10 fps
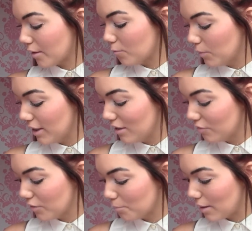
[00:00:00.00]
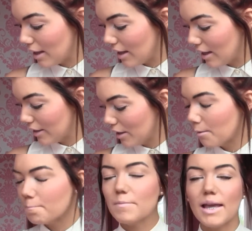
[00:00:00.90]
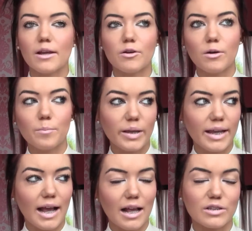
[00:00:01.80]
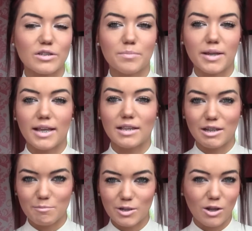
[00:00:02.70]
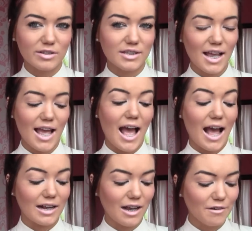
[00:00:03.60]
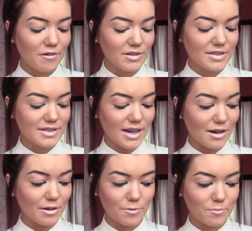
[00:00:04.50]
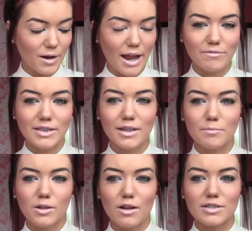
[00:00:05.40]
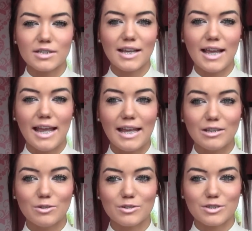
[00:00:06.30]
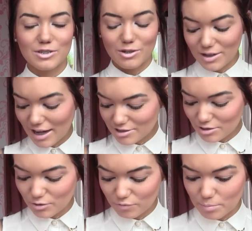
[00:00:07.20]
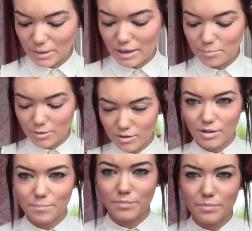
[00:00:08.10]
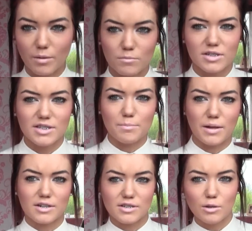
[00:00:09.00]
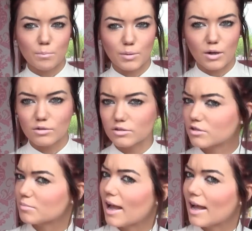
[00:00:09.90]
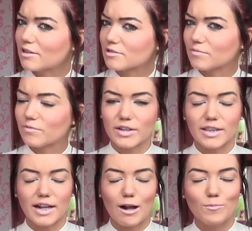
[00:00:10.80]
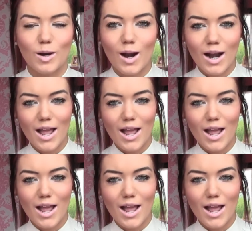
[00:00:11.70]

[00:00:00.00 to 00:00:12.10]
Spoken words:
With my makeup, it has to be lip gloss. I cannot stand wearing lip gloss. It looks so nice on other people. I'm going to sit back because I look bald because my hair doesn't fit in the camera.